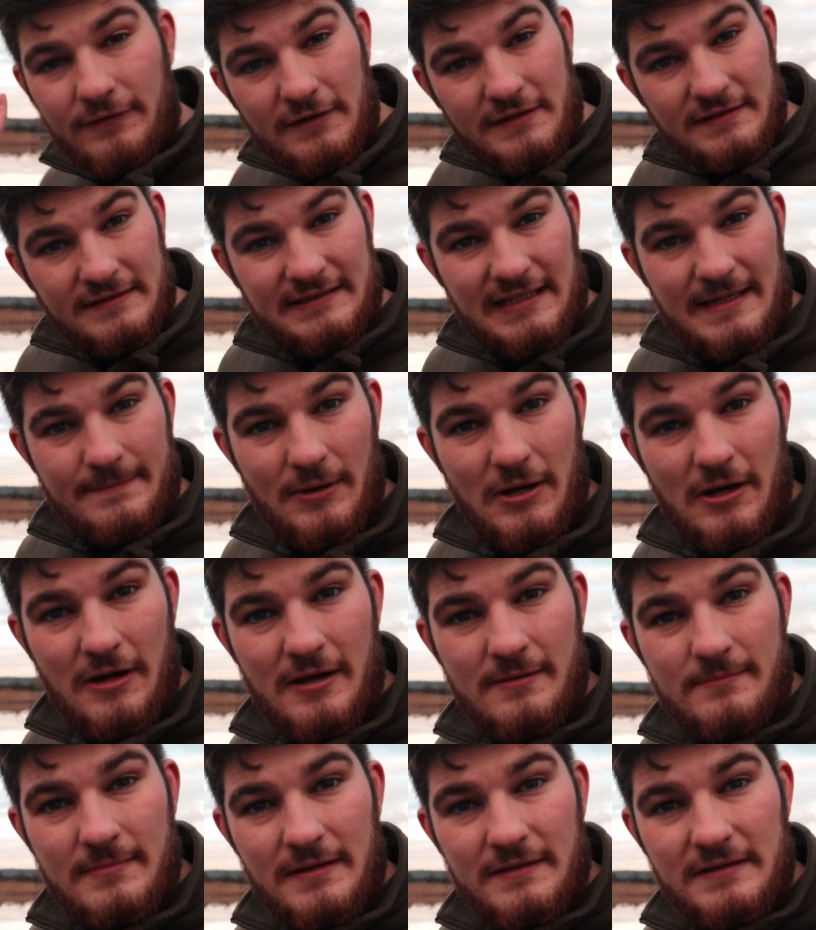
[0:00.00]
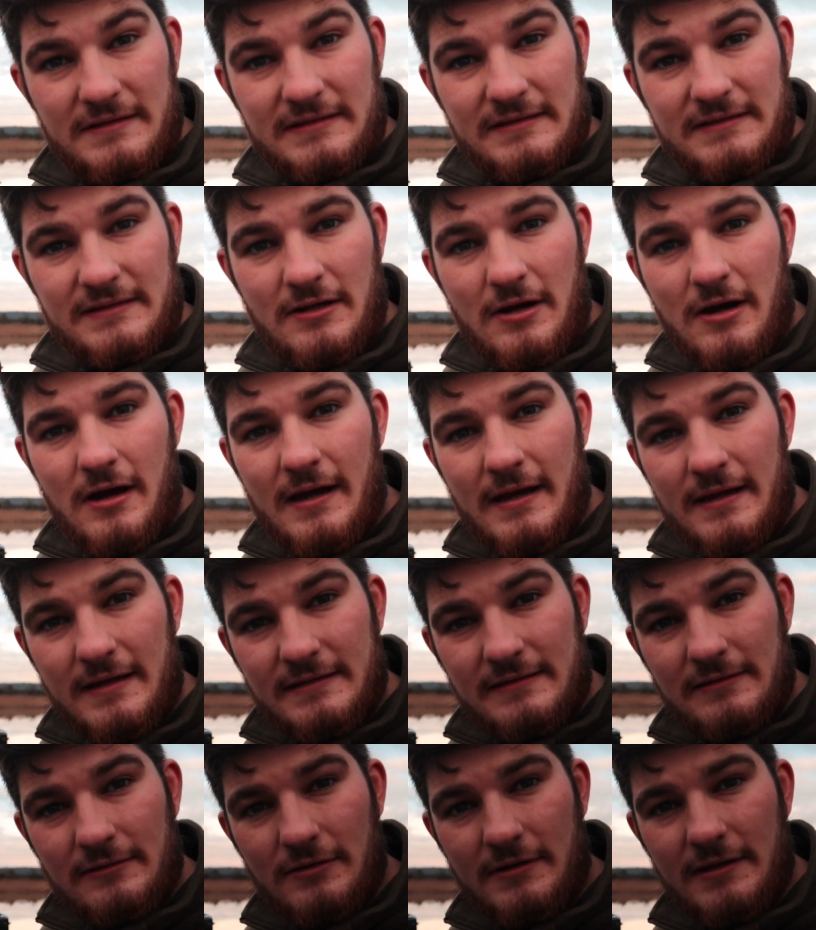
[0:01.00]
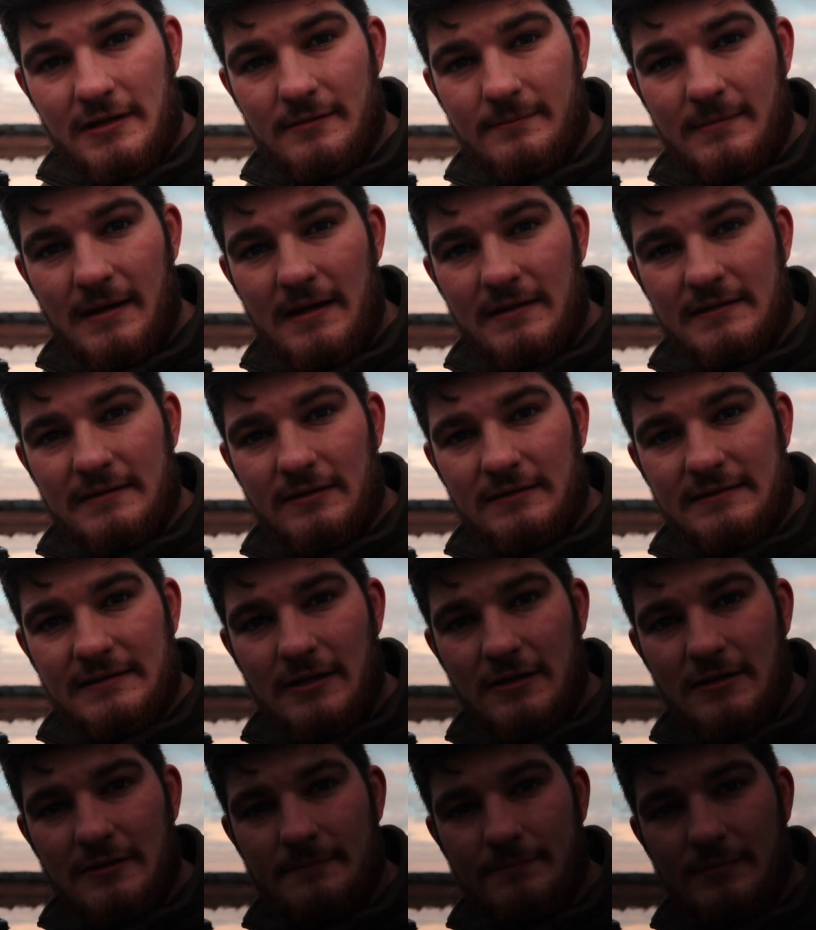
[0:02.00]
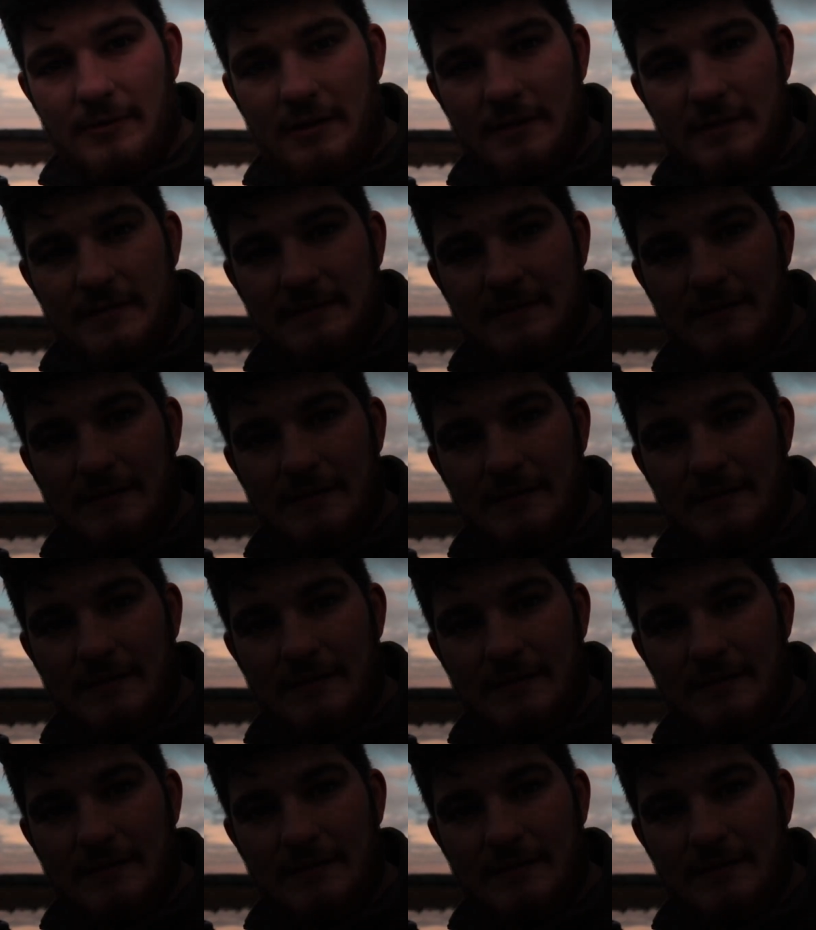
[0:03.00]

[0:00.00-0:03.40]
you can see behind me, the sky is looking amazing. I'll turn the brightness